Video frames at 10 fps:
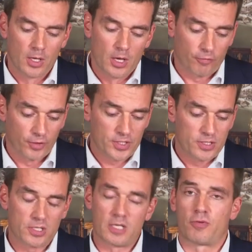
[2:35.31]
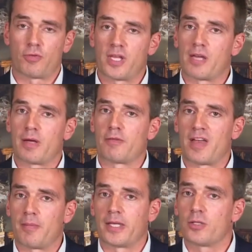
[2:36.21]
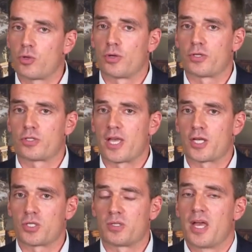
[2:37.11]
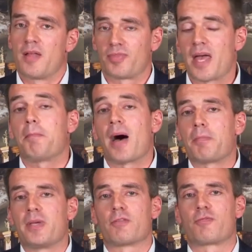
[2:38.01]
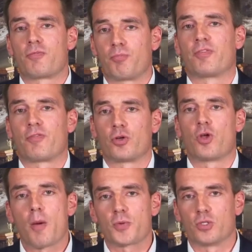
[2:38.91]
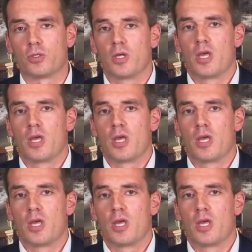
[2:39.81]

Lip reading: For instance, if you think about a family internal succession, that might be the preferred option,